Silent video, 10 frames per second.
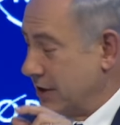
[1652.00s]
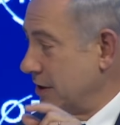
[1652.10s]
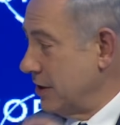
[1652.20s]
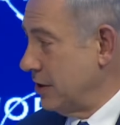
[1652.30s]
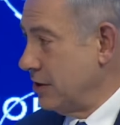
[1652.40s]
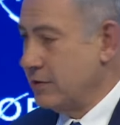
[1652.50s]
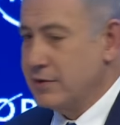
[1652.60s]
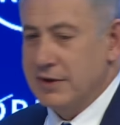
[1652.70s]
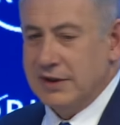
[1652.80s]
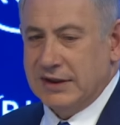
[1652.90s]
in the
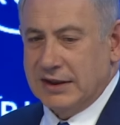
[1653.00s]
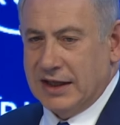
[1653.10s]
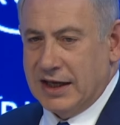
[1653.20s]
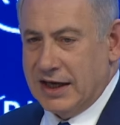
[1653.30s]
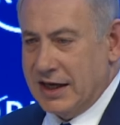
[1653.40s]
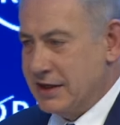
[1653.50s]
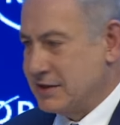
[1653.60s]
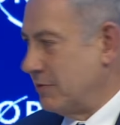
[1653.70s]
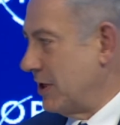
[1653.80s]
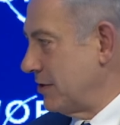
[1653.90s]
EU, and in
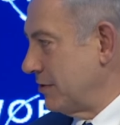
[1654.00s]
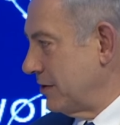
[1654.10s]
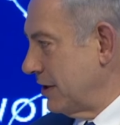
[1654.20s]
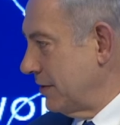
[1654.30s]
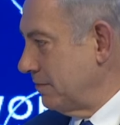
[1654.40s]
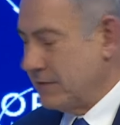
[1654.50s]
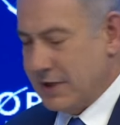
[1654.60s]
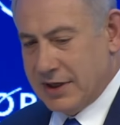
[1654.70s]
some other um,